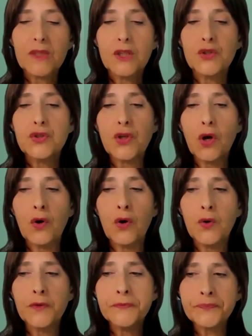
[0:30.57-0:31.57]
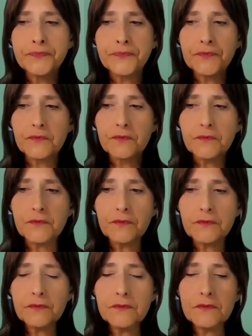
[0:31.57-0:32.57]
So
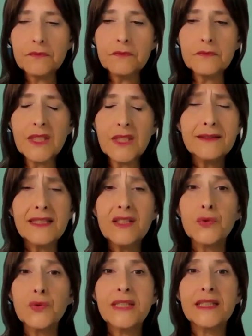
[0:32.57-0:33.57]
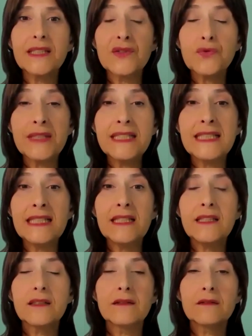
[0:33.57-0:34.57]
this week is
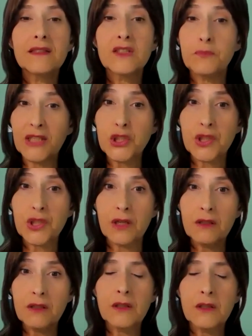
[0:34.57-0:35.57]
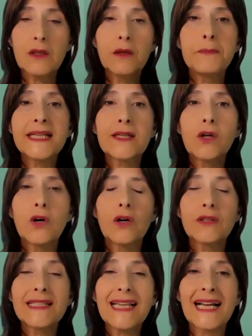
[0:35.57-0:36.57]
really special
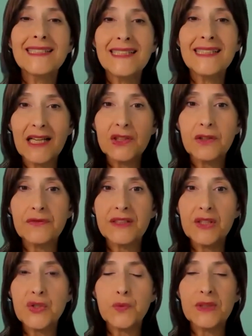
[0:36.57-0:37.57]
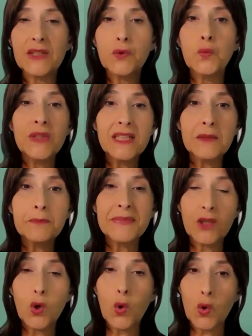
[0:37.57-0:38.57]
because at the end of this week will be
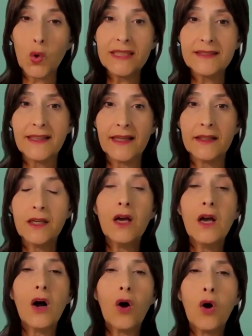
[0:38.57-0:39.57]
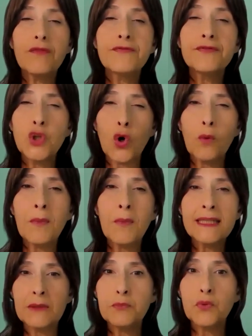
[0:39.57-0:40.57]
the holiday of Yom
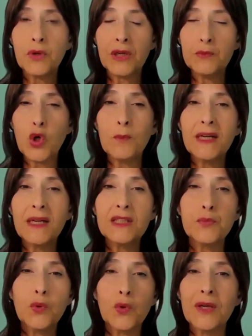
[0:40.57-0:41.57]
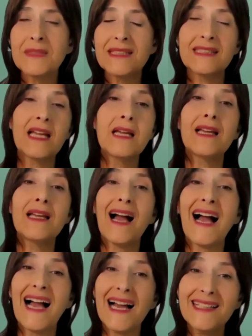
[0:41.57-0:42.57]
Kippurim. Yom Kippurim is the
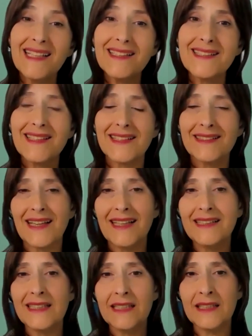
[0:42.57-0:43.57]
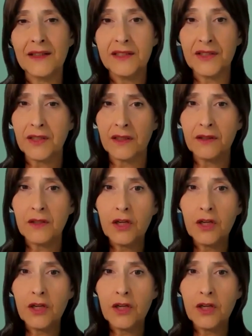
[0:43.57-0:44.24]
highest day in the year.